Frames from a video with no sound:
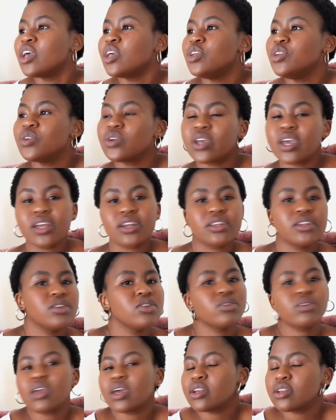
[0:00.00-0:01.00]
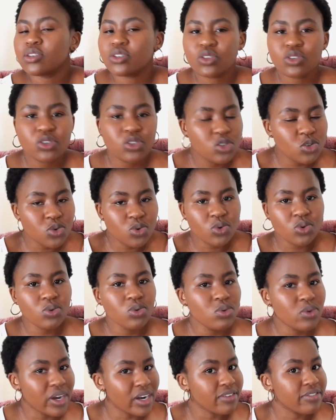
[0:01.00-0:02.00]
you can do
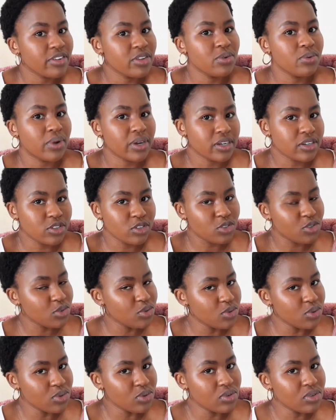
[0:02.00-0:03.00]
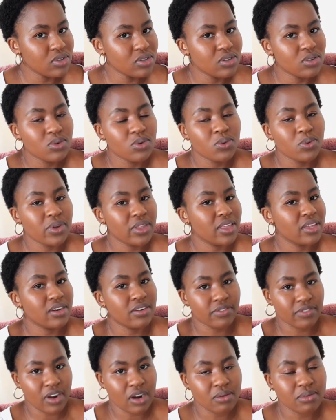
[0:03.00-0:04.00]
whatever you want to do with an
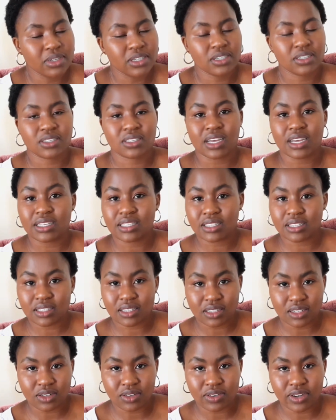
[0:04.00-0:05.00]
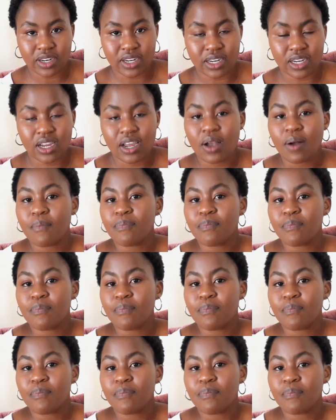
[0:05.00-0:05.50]
environmental sciences degree.